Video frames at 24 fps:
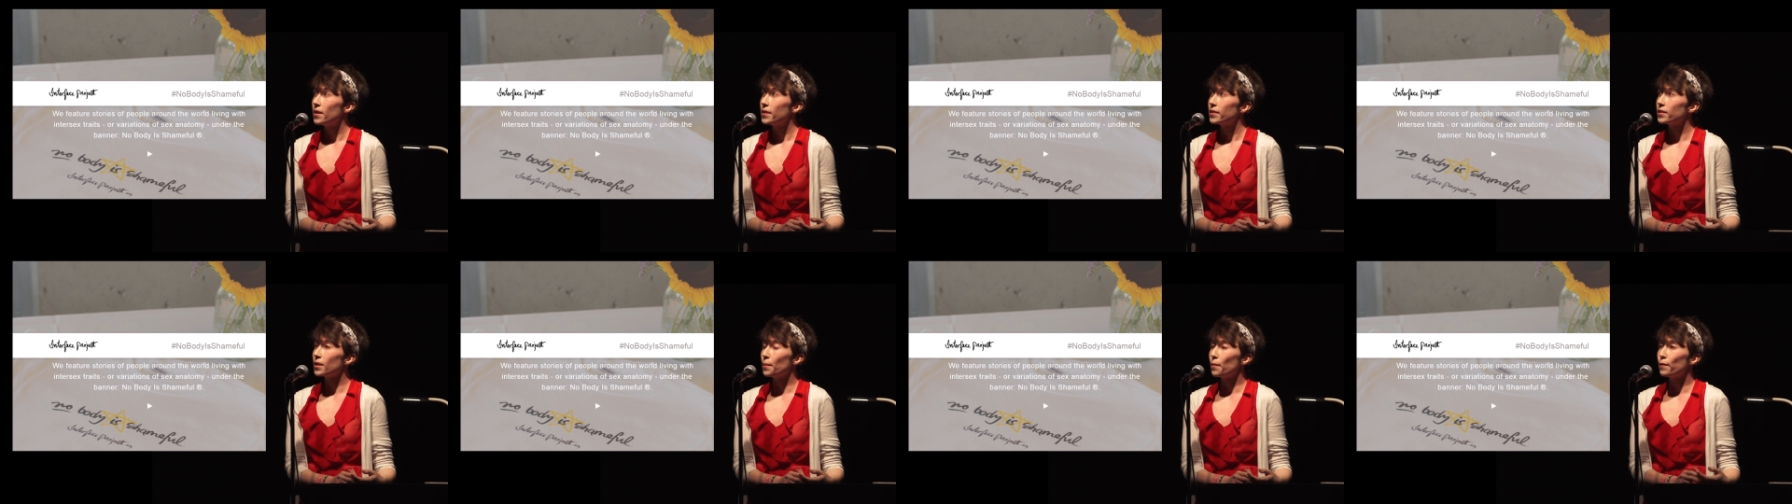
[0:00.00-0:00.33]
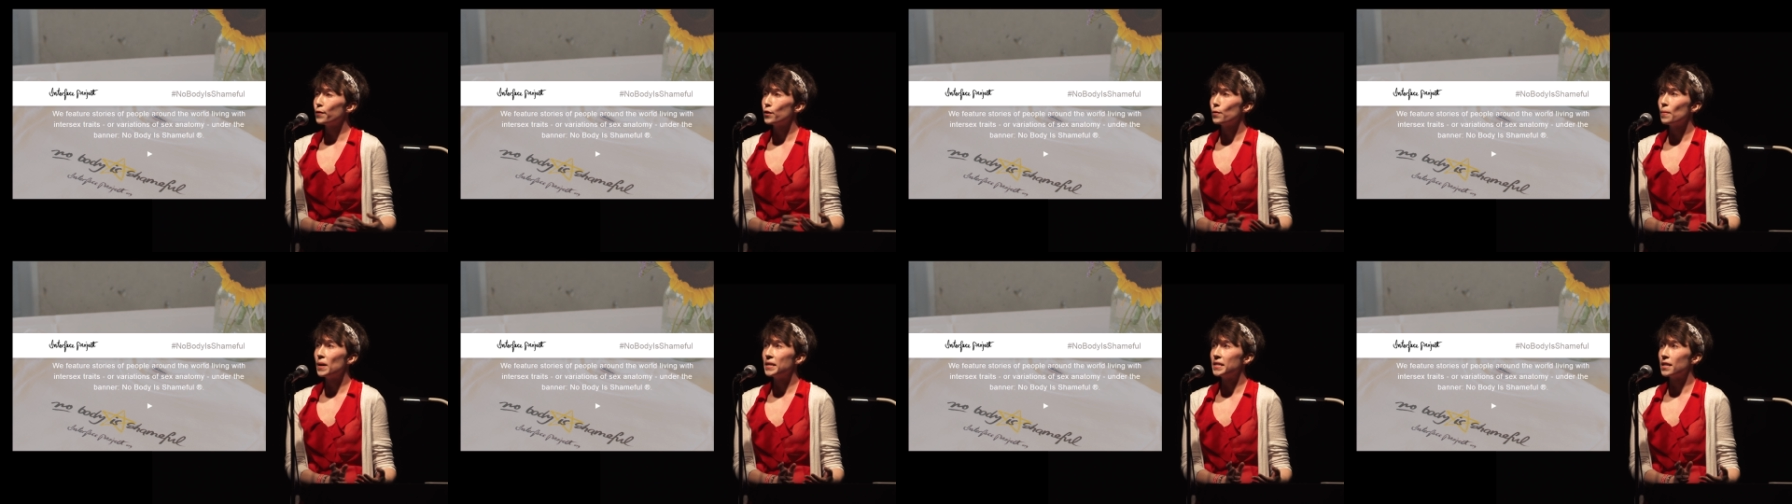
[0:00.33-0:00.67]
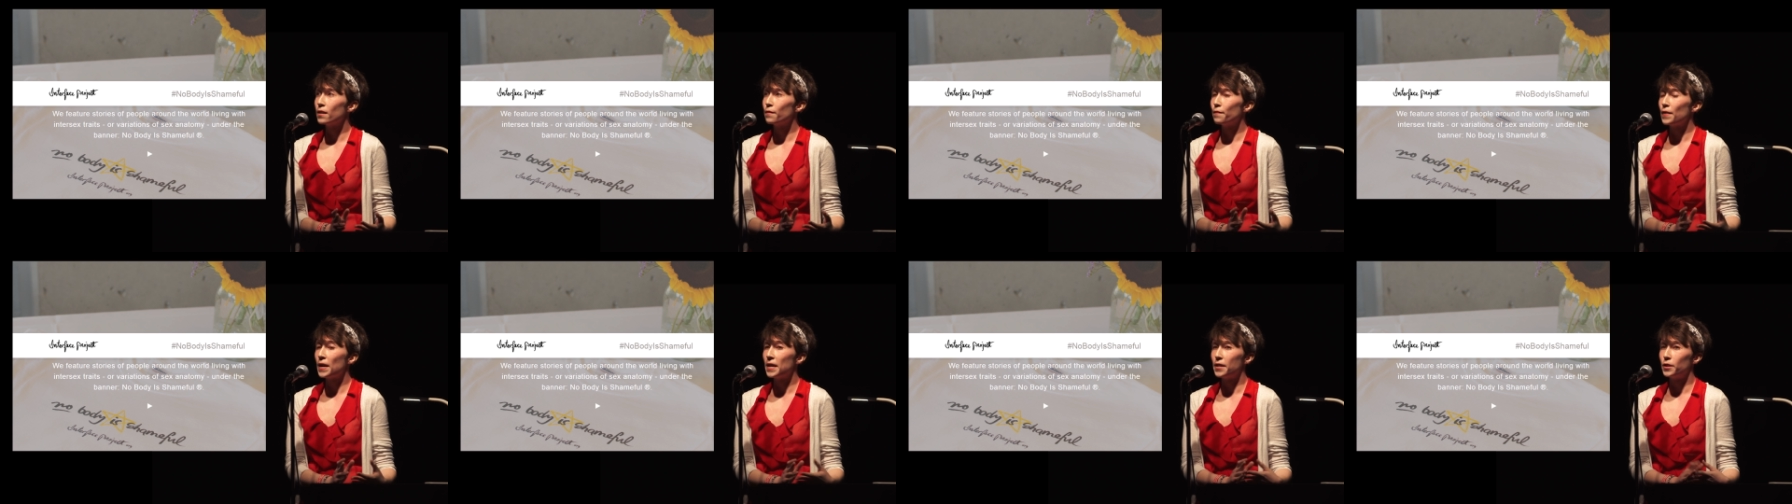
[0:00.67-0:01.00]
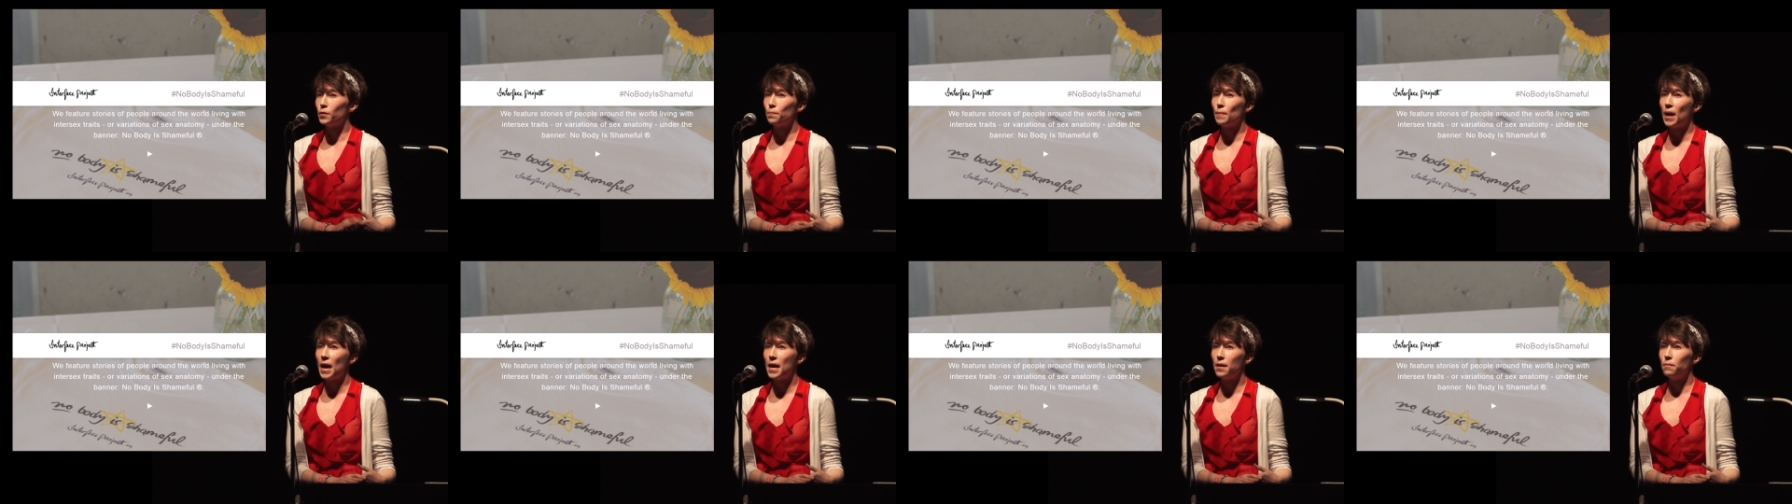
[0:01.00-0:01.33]
some of whom identify
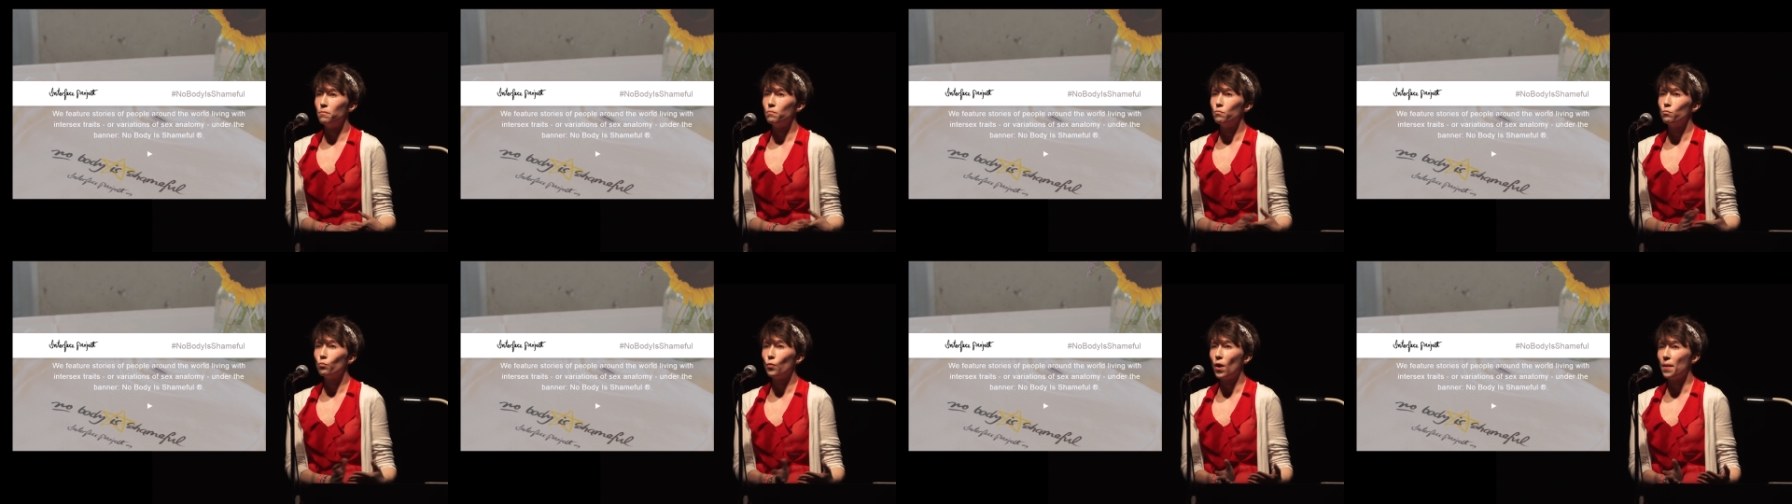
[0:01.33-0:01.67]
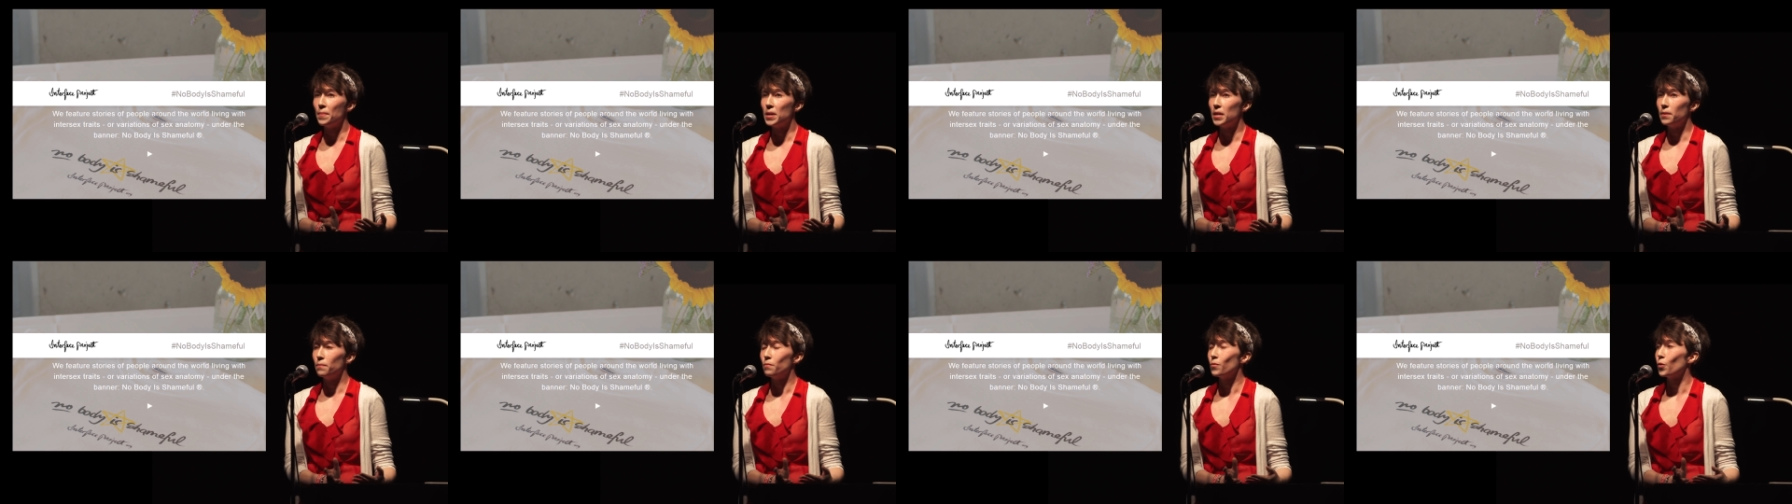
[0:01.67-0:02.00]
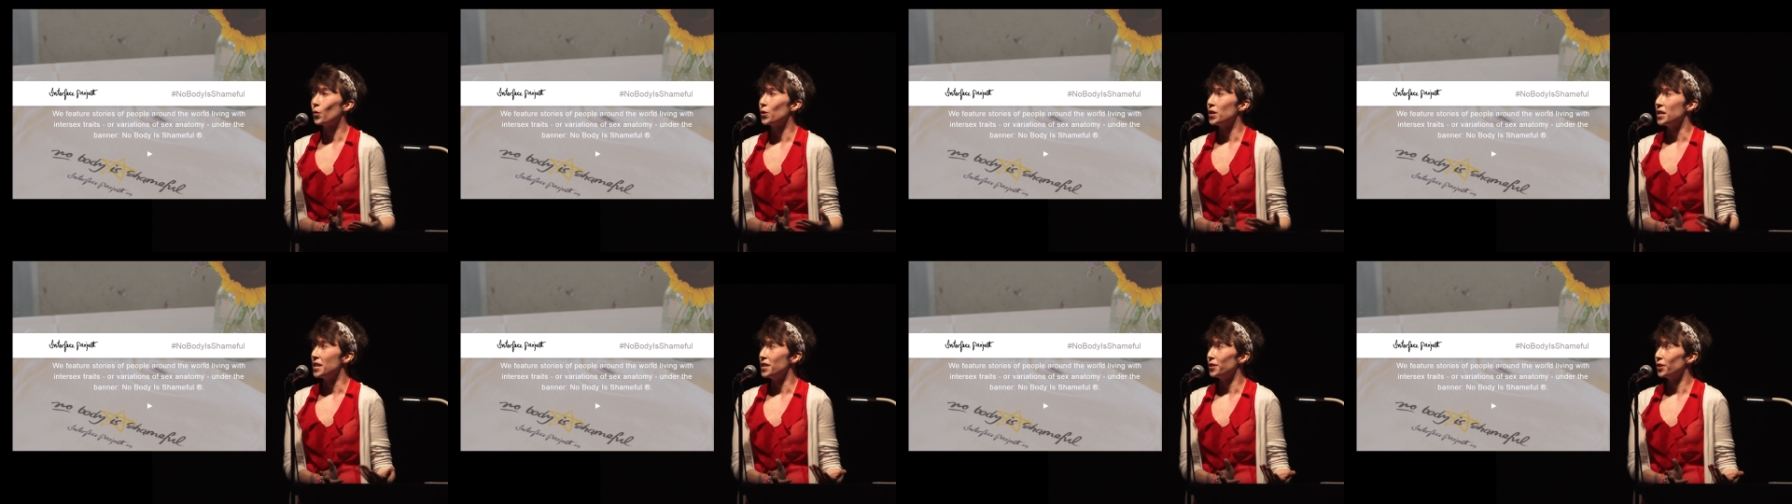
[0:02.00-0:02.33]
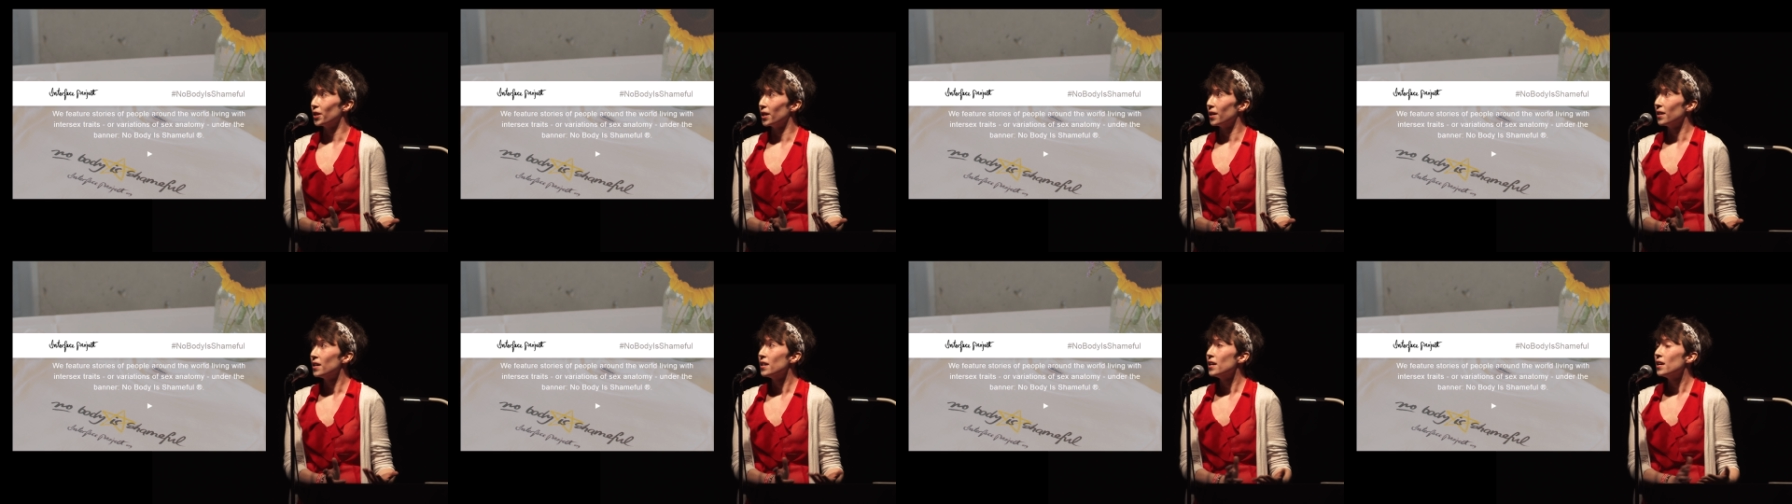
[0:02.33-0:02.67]
as men, women, or
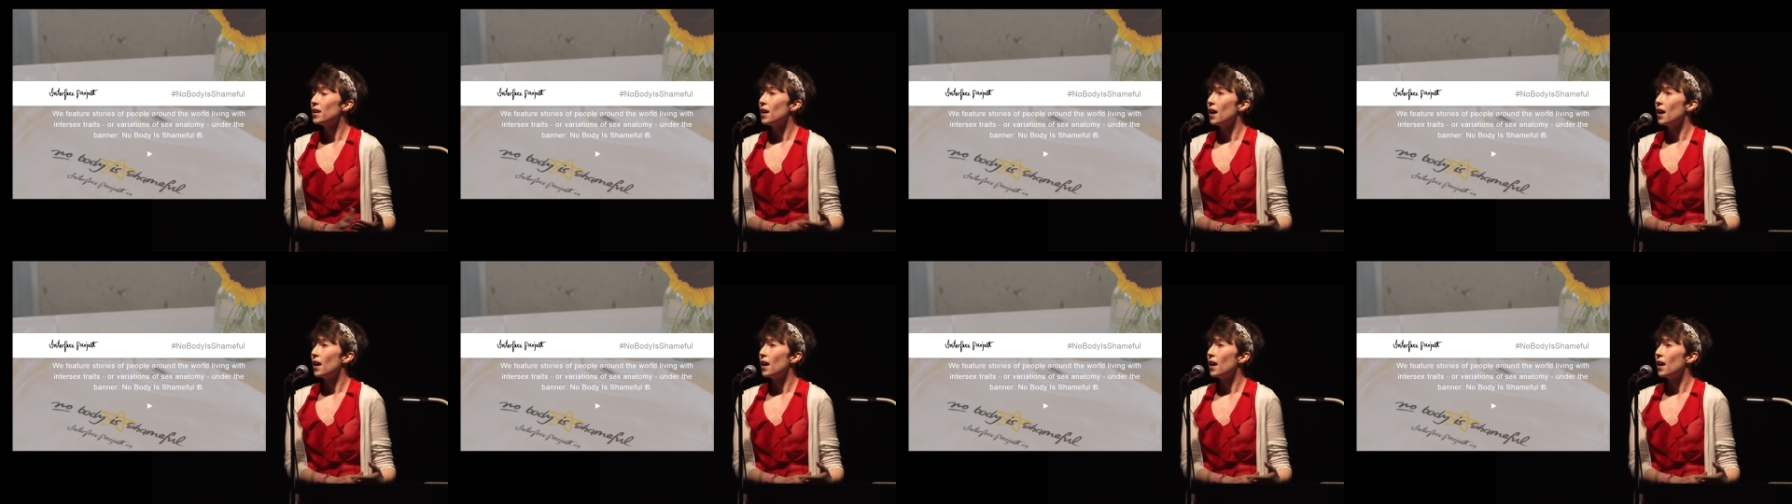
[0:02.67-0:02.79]
neither,